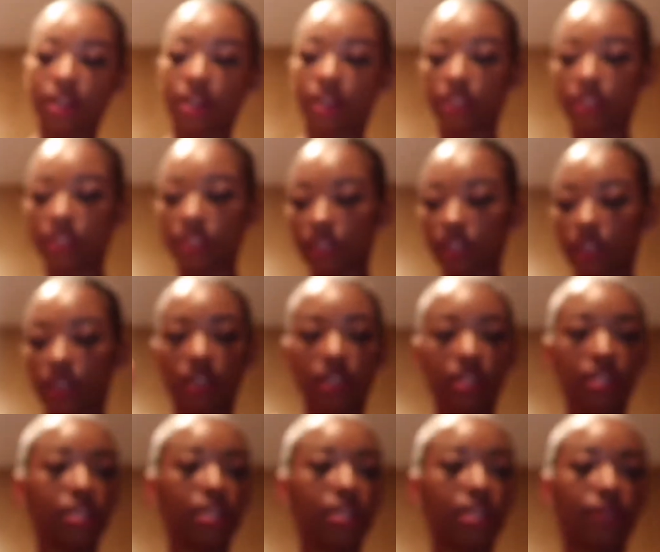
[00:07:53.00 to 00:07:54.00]
honestly guys
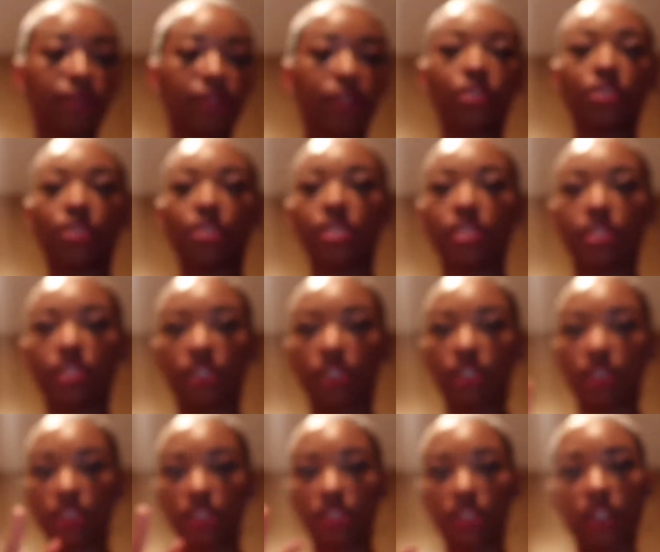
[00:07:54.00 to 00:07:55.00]
you're gonna have to trust it
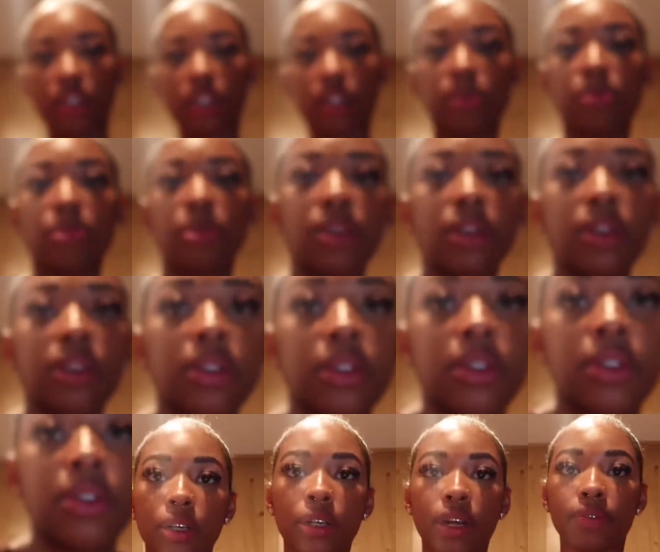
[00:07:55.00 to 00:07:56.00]
because the camera
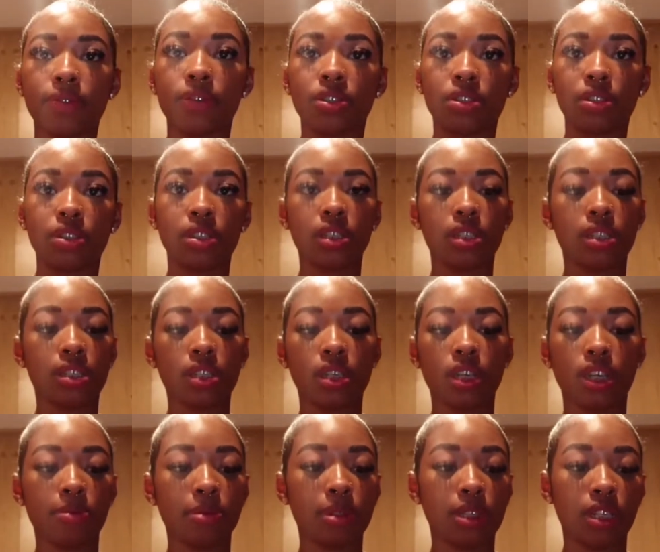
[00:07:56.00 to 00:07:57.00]
you're gonna have to trust it because the
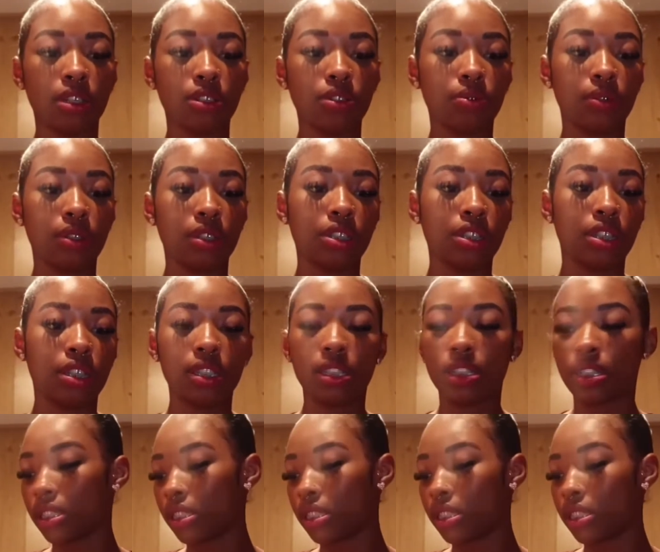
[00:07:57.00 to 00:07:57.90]
camera's not doing it justice